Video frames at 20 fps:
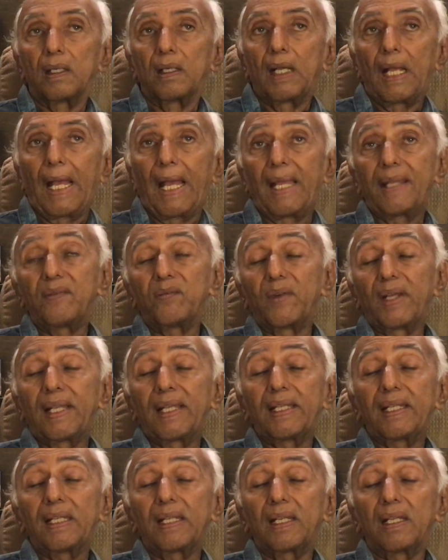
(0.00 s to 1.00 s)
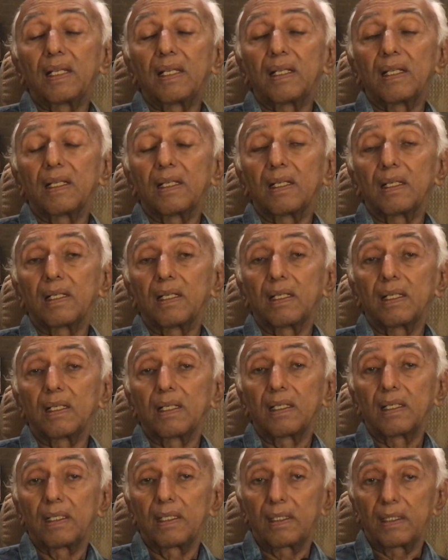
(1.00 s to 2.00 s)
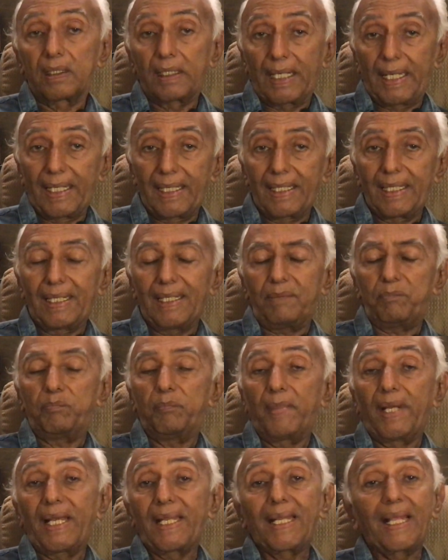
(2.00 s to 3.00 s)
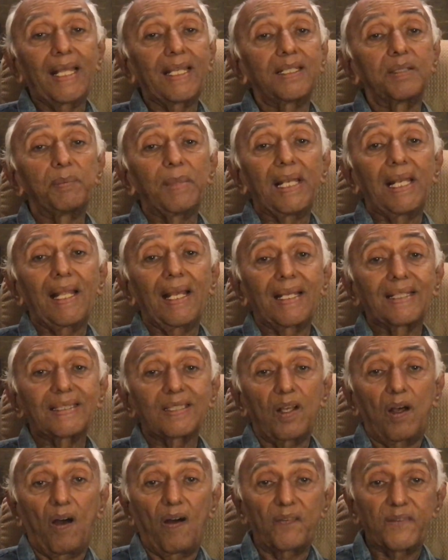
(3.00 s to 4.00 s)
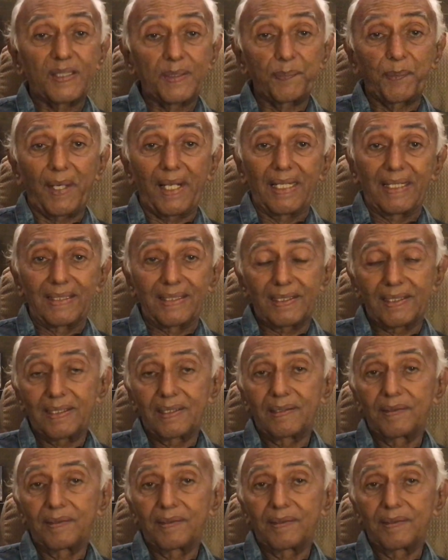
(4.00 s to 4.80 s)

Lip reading: And when an animal has offsprings,